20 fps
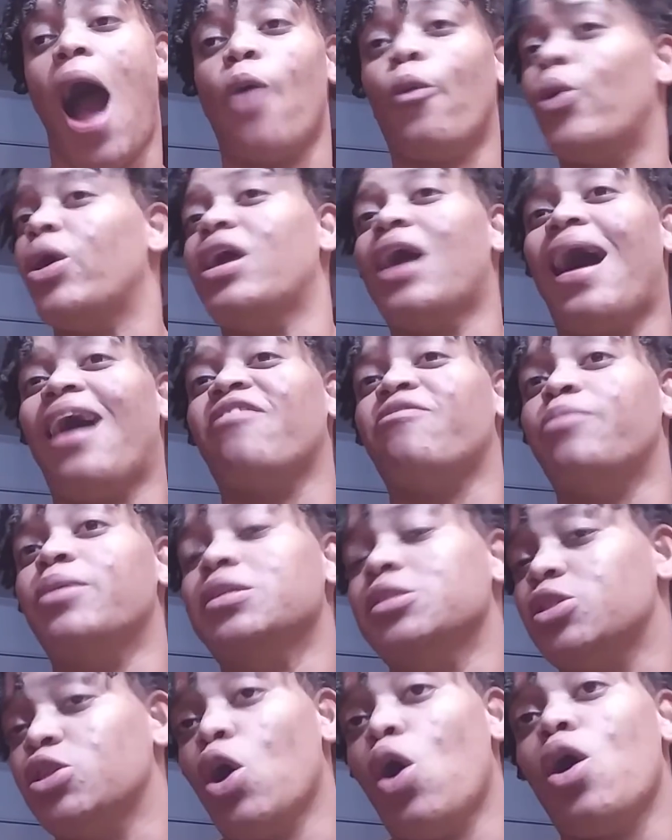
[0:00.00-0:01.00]
we have
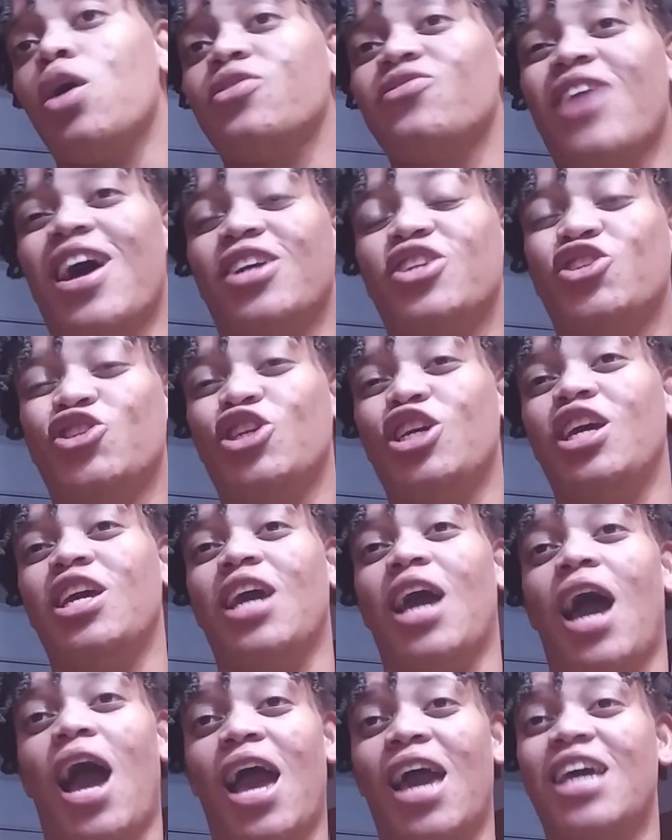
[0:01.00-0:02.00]
been told that
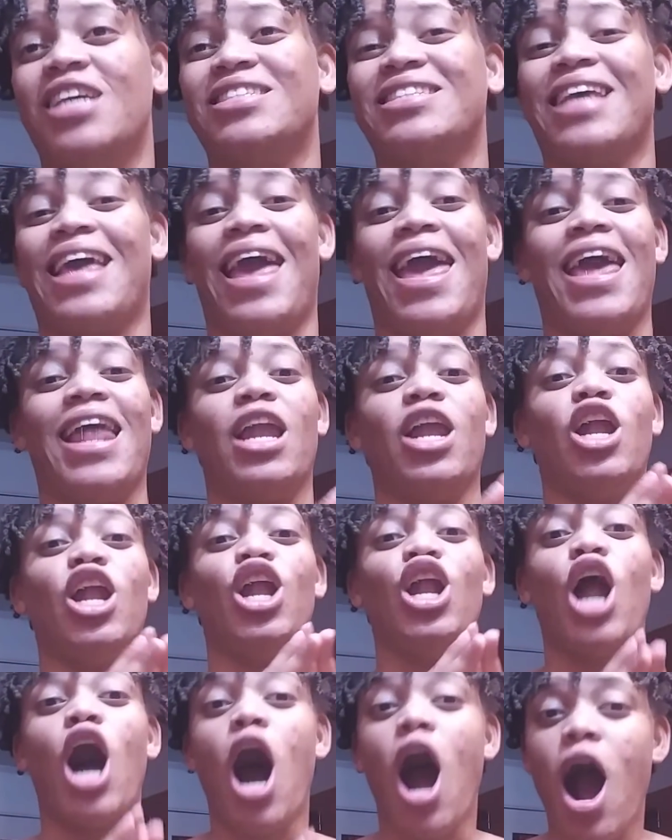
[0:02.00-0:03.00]
she is a
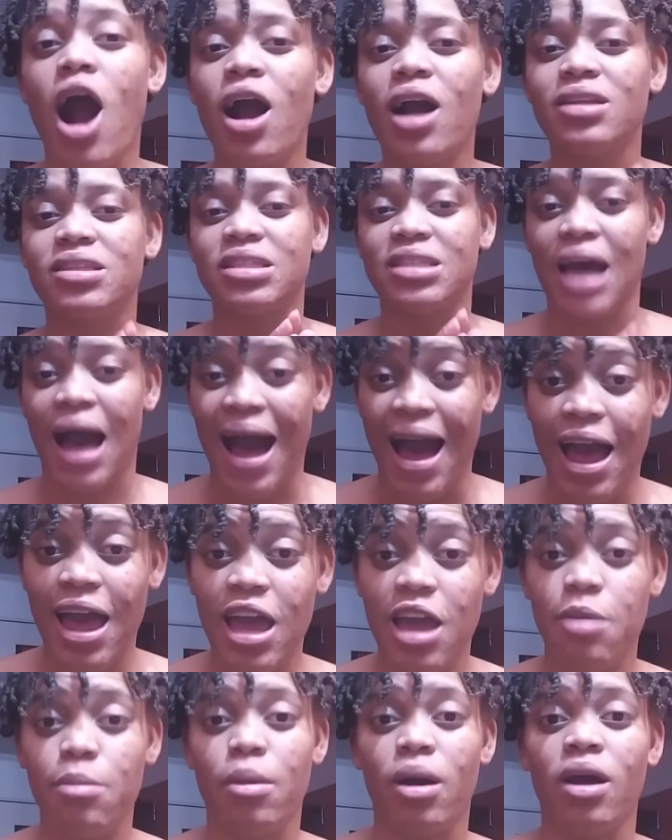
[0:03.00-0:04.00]

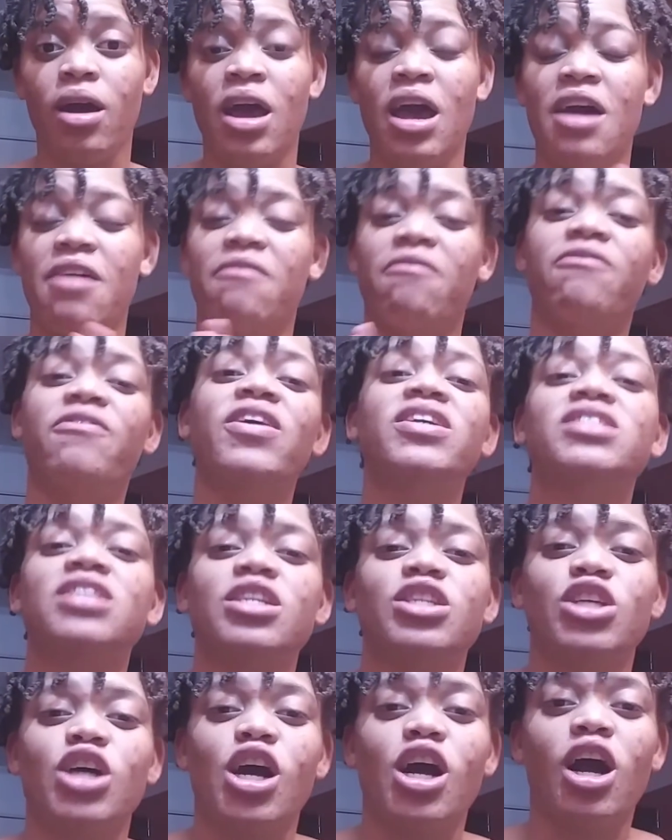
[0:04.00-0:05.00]
long-time
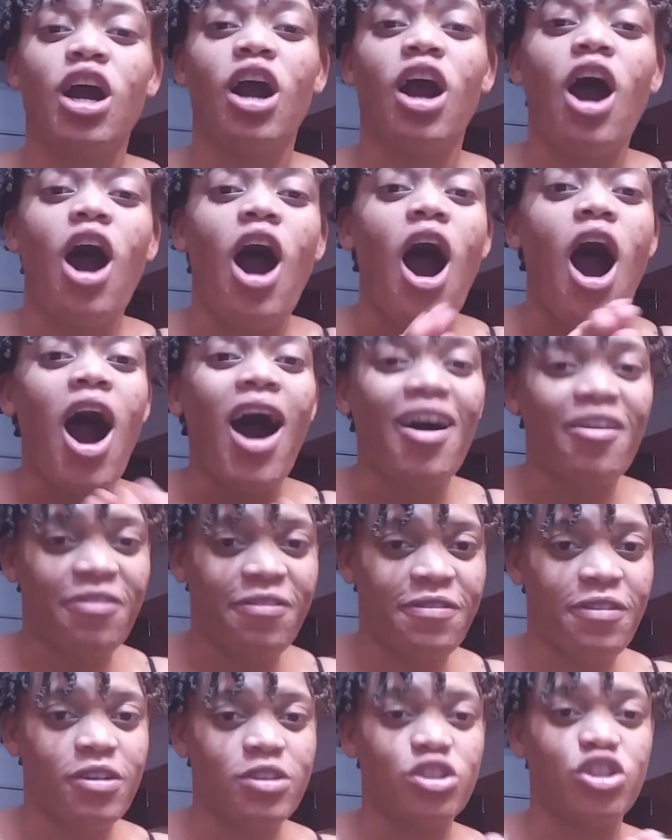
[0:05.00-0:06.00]
visitor
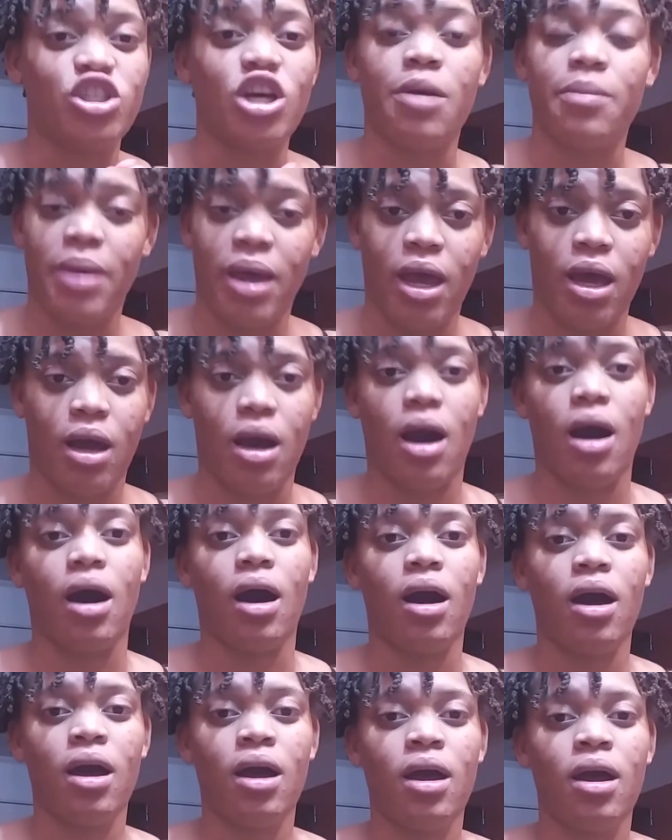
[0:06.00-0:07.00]
off
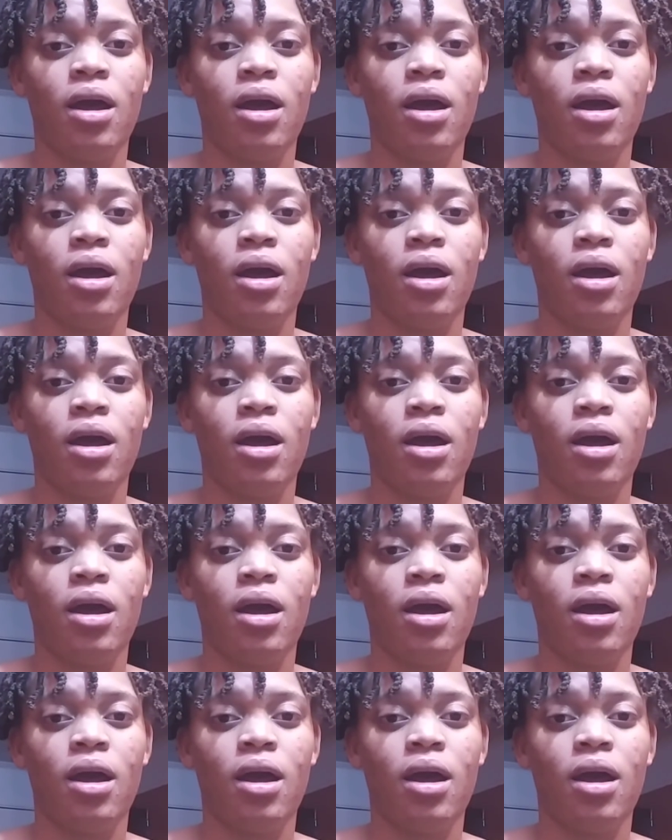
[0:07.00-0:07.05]
Jamaica.